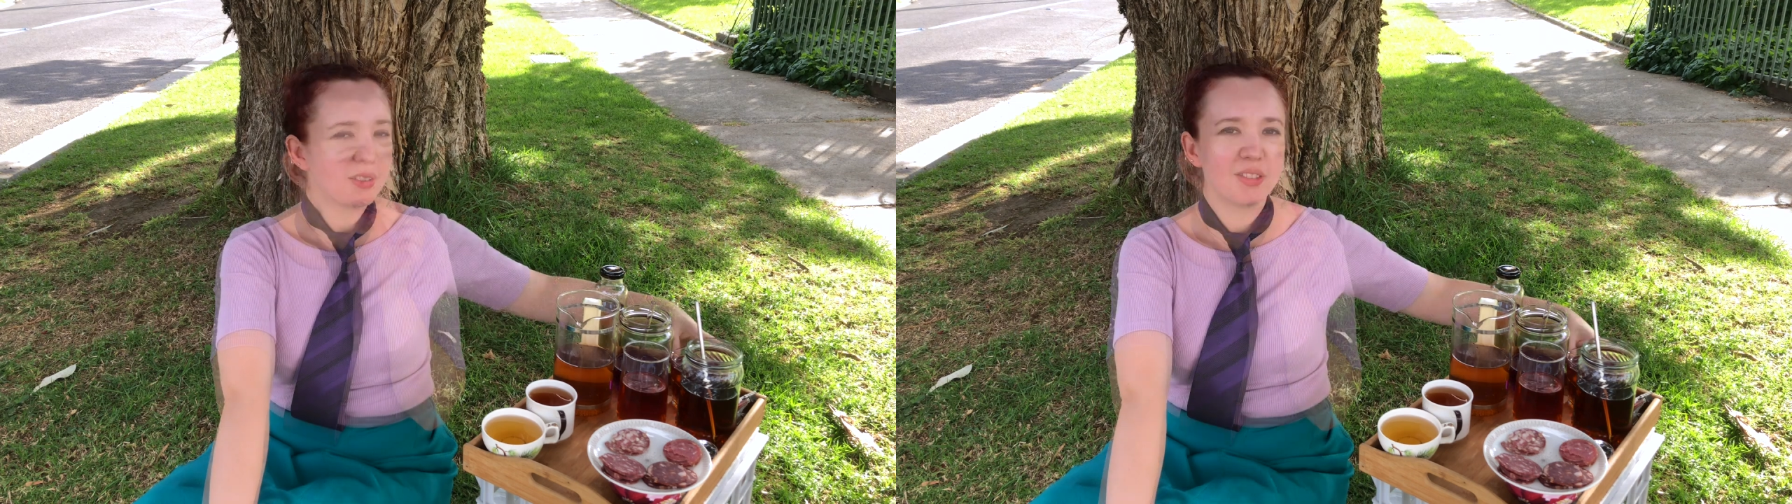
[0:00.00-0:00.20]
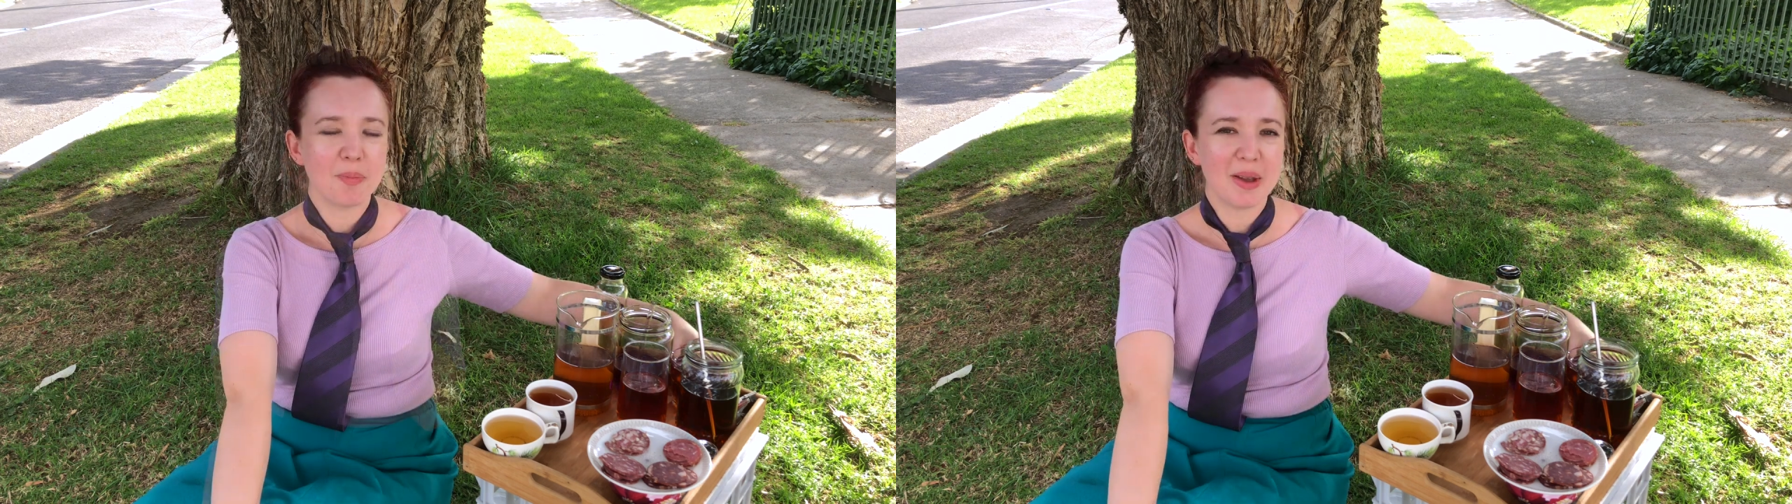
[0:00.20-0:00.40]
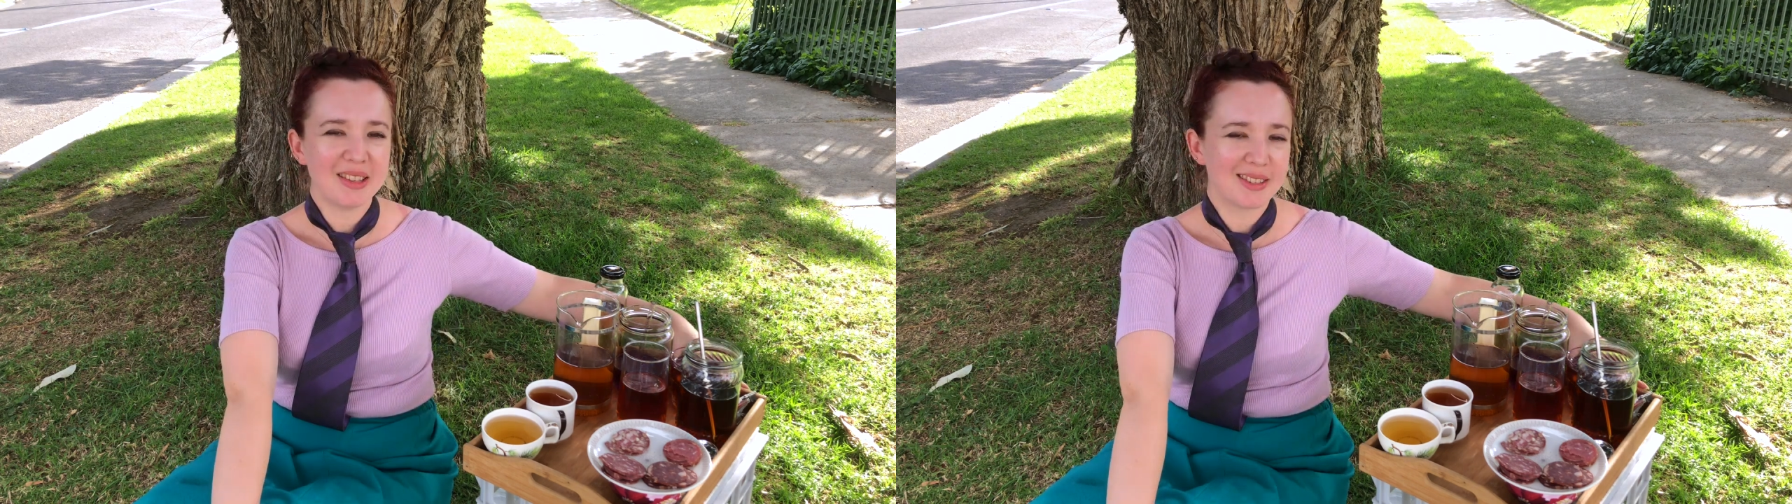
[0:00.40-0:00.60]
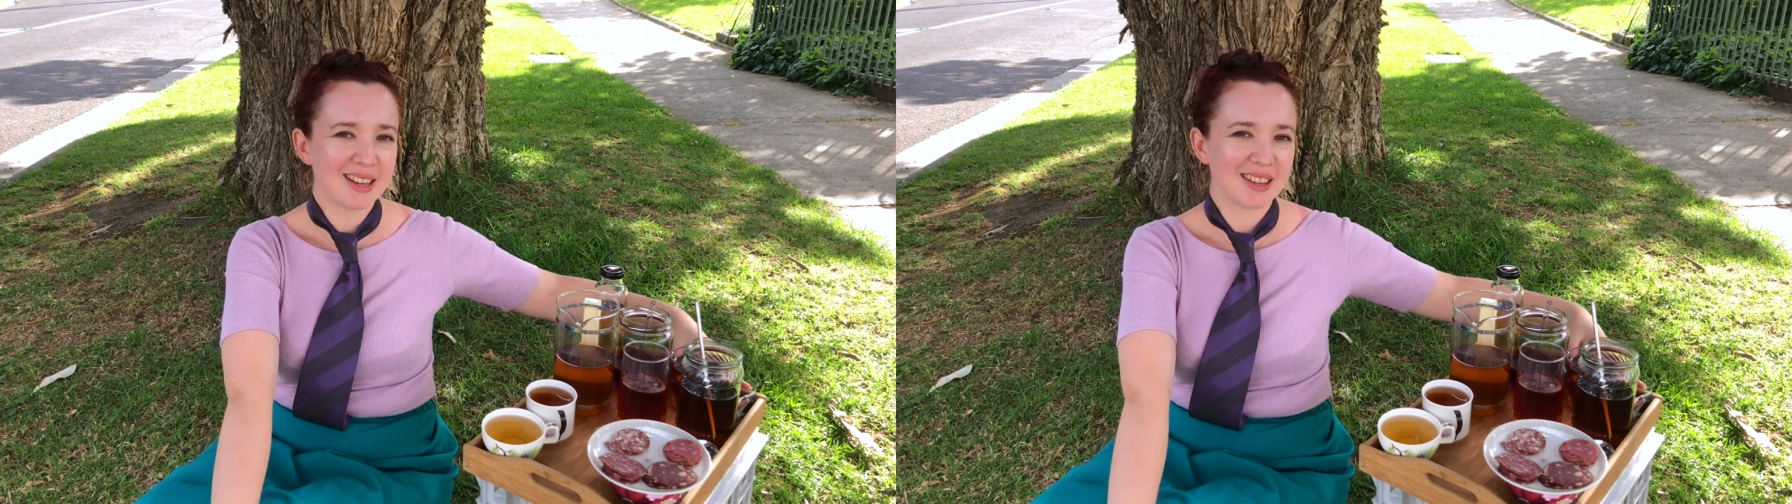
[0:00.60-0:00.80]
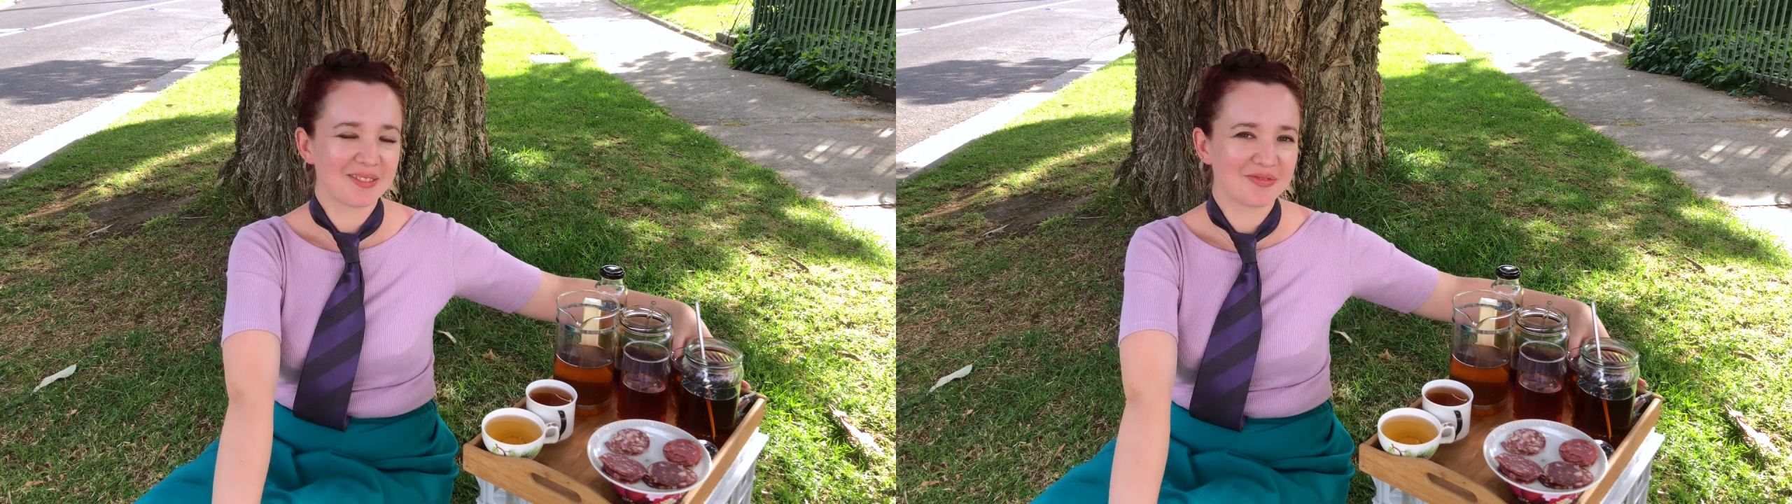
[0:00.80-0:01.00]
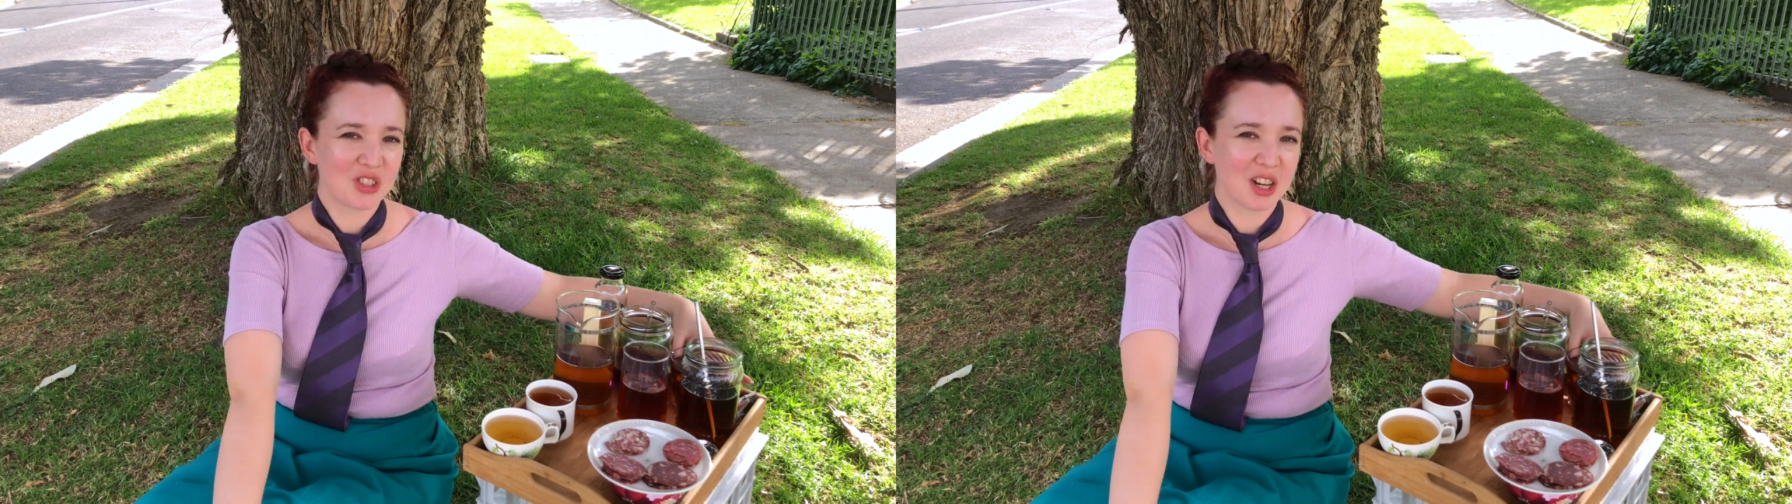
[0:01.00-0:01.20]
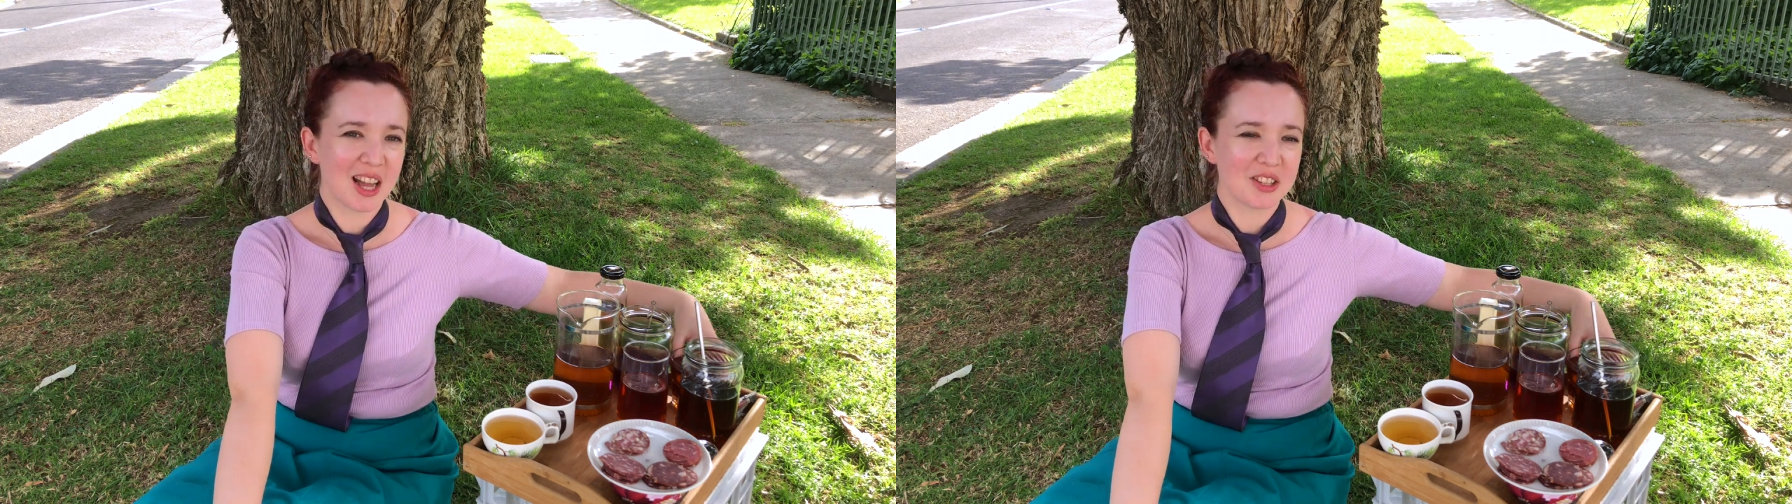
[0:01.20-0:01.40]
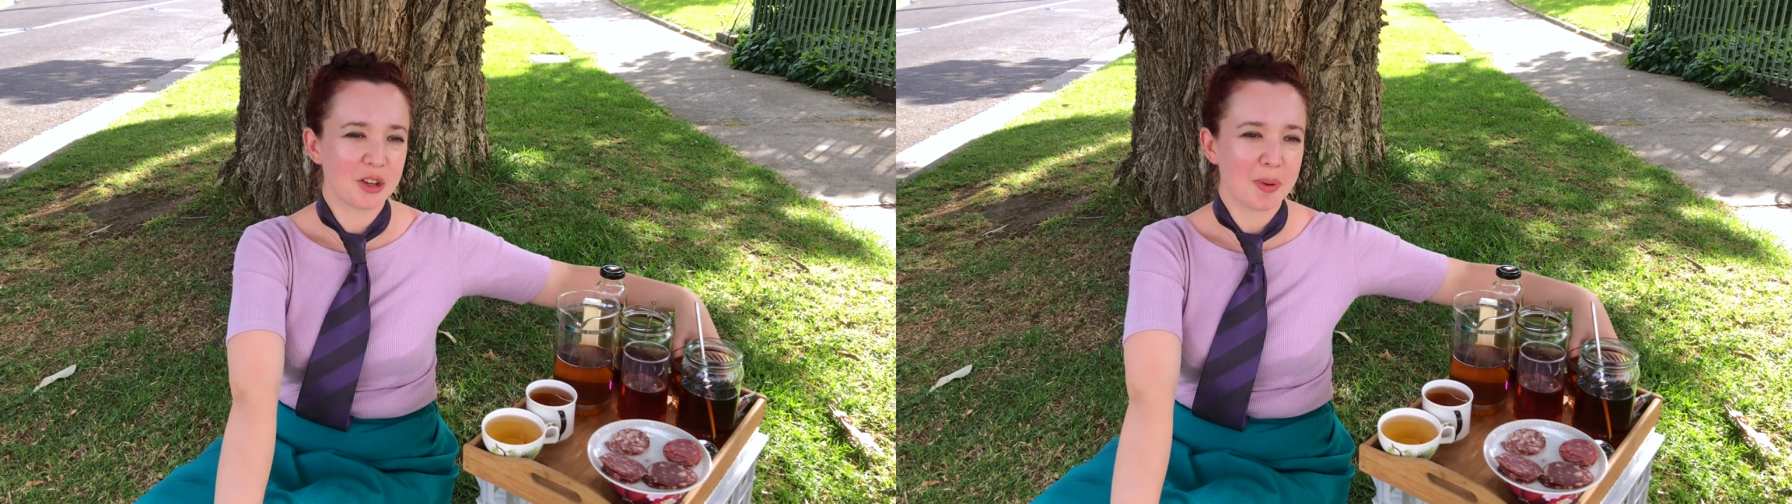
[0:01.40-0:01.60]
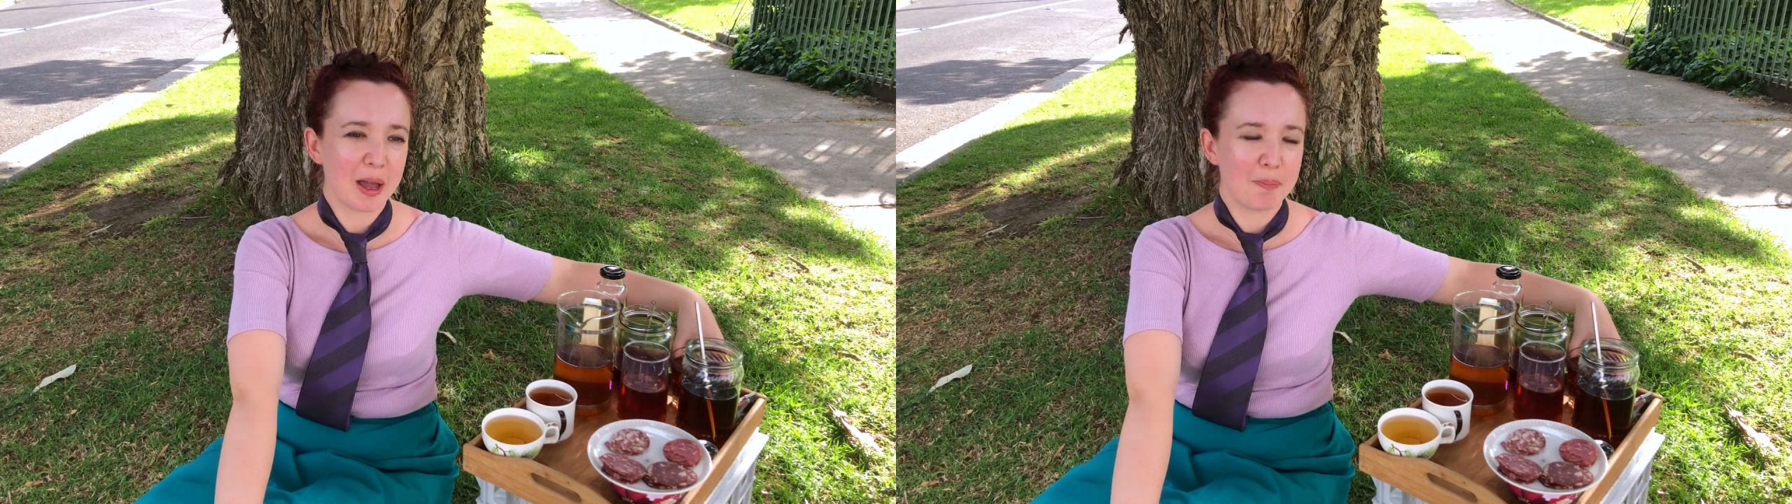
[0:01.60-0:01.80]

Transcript: The Bee Sting Gelato by